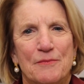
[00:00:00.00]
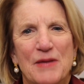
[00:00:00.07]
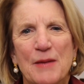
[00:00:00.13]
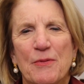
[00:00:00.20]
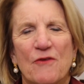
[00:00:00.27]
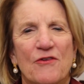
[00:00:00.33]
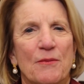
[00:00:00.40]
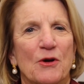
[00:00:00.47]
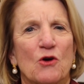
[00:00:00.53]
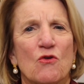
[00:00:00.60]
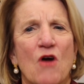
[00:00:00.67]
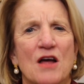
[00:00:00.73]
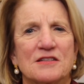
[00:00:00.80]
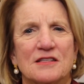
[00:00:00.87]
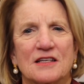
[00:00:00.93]
People from
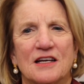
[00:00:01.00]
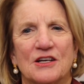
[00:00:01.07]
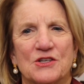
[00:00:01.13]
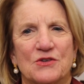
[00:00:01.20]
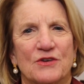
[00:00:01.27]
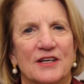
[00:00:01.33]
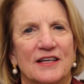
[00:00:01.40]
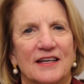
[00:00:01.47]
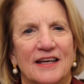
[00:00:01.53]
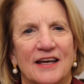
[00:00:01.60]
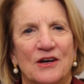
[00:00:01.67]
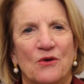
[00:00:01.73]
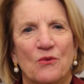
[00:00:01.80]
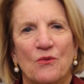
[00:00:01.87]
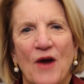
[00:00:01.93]
across the country
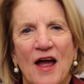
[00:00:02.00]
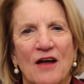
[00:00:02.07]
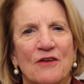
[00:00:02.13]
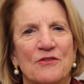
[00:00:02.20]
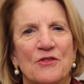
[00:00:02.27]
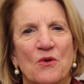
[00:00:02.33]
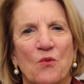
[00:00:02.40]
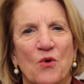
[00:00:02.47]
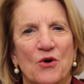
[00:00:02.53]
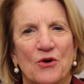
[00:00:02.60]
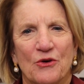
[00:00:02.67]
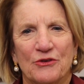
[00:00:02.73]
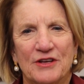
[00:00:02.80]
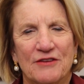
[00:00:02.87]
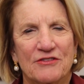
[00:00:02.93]
and around the
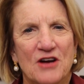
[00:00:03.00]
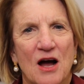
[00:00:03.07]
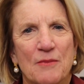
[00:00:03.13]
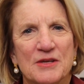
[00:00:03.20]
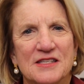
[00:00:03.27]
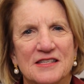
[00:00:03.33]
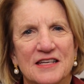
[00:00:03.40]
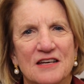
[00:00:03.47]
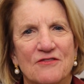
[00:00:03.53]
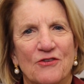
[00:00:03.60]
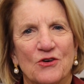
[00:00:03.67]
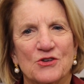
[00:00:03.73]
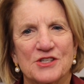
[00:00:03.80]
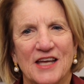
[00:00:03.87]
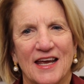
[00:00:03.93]
world have come and seen
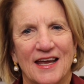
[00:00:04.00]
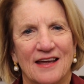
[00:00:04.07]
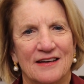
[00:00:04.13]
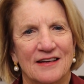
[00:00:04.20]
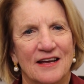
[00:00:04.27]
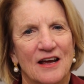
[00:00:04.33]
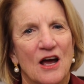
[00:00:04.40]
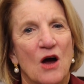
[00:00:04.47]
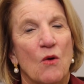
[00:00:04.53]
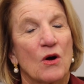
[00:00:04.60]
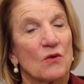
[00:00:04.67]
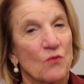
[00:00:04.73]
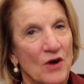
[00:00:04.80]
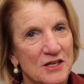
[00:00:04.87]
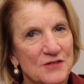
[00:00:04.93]
firsthand
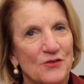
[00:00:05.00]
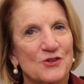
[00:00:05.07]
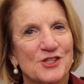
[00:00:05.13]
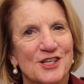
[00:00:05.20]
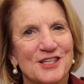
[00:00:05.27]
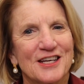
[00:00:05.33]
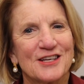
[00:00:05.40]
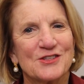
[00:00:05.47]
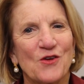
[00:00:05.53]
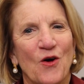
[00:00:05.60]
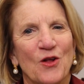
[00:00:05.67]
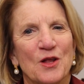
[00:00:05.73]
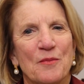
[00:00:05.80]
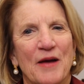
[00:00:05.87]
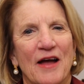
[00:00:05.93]
what West Virginia is
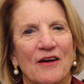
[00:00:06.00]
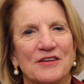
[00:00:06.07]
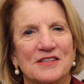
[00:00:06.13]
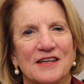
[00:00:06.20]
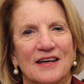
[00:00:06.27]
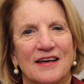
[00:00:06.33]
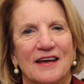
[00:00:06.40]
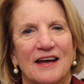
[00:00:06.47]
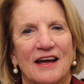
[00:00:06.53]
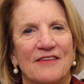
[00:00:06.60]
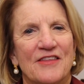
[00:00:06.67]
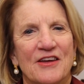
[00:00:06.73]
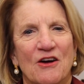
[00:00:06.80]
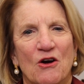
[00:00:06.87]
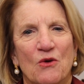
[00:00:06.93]
all about,
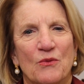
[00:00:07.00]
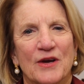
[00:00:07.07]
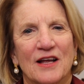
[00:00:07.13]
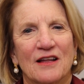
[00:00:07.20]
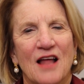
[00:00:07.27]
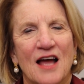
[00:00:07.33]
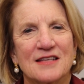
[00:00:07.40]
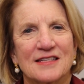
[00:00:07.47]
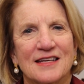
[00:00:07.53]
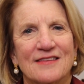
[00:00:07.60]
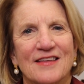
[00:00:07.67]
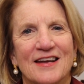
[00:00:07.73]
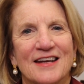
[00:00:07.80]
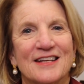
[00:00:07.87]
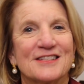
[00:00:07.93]
and they are realizing
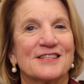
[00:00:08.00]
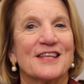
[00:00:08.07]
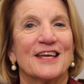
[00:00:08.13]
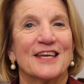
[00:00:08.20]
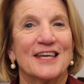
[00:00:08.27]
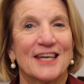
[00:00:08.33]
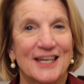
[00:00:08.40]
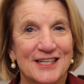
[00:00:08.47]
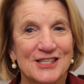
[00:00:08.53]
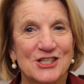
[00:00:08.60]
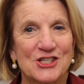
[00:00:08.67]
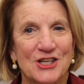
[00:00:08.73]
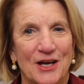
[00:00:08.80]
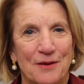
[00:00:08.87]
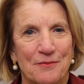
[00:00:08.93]
that it is the
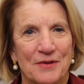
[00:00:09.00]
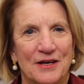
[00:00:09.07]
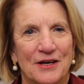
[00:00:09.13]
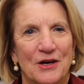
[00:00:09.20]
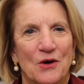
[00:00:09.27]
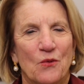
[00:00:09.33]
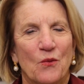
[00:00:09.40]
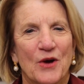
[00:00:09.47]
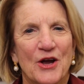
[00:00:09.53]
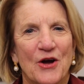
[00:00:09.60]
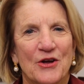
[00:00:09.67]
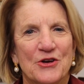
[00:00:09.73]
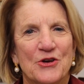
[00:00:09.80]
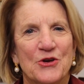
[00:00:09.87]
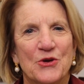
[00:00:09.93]
hidden gem we
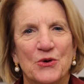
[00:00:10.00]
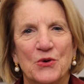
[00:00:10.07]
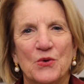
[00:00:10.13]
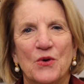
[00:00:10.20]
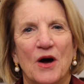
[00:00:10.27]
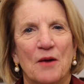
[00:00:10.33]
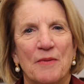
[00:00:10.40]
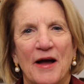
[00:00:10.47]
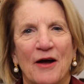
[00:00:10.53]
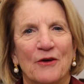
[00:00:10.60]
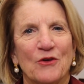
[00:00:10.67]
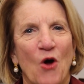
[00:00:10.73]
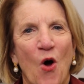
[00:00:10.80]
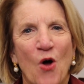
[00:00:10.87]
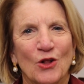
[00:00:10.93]
knew
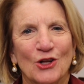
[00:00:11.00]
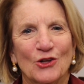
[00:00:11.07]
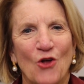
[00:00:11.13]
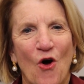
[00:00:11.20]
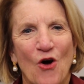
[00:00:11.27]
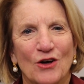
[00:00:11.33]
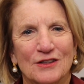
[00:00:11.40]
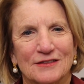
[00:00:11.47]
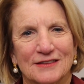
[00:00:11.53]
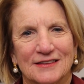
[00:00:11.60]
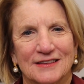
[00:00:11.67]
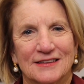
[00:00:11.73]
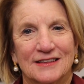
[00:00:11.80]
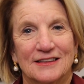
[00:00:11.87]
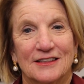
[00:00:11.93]
about all along.
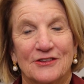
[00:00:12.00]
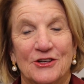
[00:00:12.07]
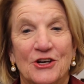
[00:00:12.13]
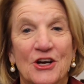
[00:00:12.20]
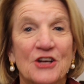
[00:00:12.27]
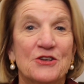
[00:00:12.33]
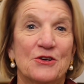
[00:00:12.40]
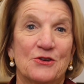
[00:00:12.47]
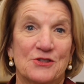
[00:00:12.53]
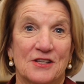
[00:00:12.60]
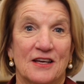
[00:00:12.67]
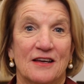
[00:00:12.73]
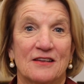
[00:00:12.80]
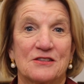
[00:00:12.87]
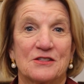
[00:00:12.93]
The good news
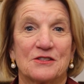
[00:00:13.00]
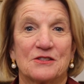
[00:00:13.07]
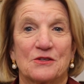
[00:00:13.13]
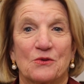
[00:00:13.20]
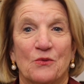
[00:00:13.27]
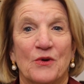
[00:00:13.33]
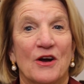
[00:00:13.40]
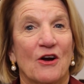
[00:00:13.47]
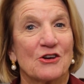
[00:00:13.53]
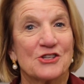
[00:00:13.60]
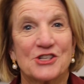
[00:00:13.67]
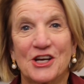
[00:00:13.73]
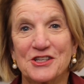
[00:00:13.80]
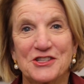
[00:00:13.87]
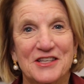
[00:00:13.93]
is we are
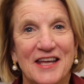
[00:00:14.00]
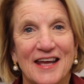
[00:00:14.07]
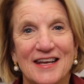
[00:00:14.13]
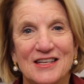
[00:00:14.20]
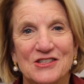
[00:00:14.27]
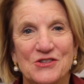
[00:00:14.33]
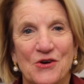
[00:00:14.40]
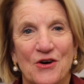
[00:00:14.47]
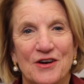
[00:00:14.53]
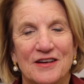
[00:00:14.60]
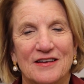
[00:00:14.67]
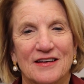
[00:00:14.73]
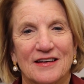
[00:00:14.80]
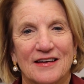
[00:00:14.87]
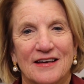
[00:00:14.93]
just getting
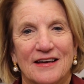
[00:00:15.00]
started.